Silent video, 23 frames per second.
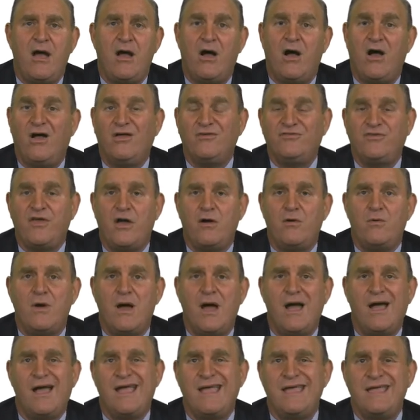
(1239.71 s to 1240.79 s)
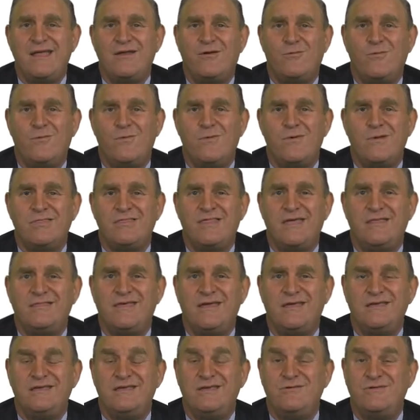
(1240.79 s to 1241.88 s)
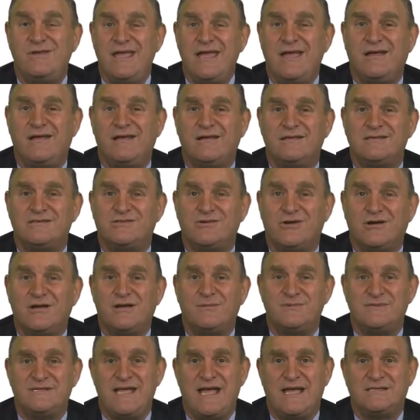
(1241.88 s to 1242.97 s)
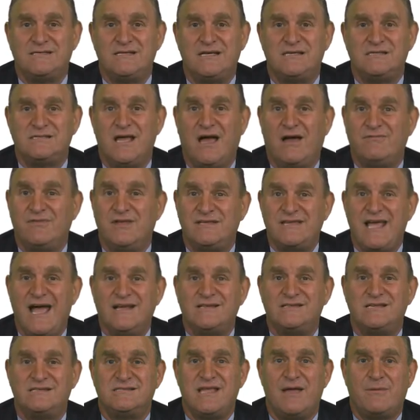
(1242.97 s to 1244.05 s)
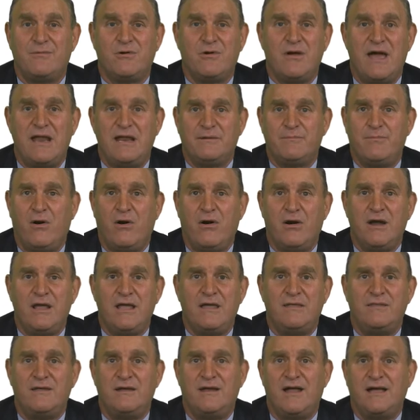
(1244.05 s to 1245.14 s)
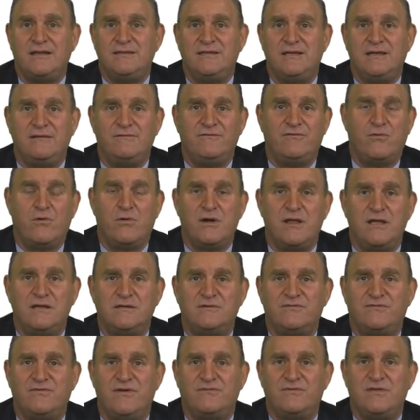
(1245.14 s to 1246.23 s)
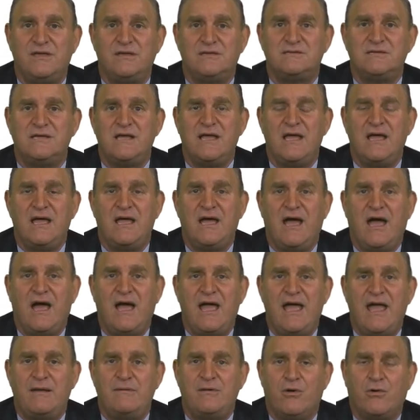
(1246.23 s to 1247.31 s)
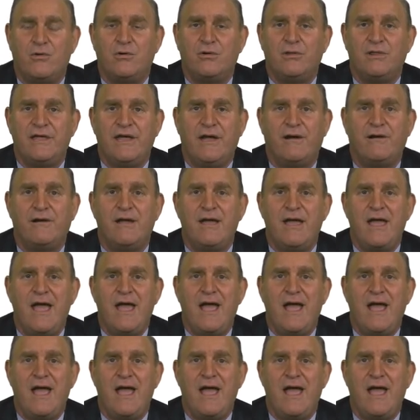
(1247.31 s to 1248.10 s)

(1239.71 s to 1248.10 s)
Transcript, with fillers: Also, you know the, the unique circumstances of the Texas Democratic Party in the 1940s, 50s, uh, and earlier.